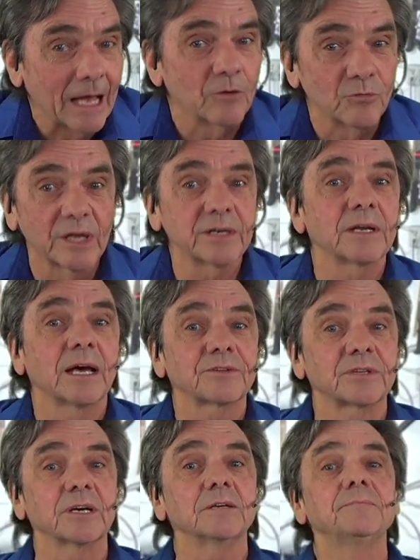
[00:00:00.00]
and run it
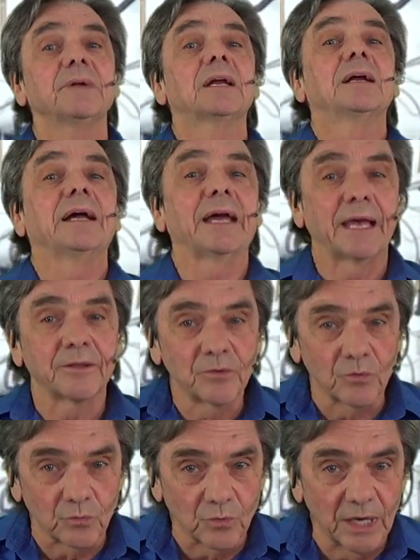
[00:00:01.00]
out there
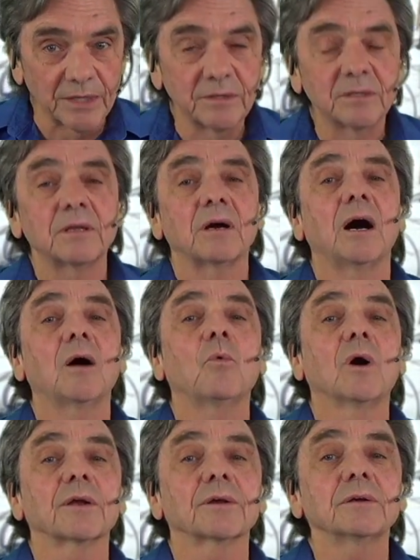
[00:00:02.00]
and run hot
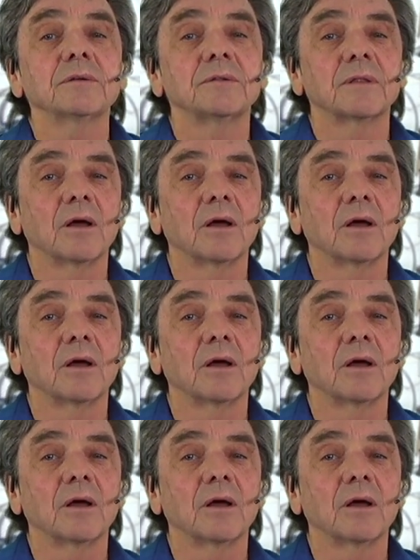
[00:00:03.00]
water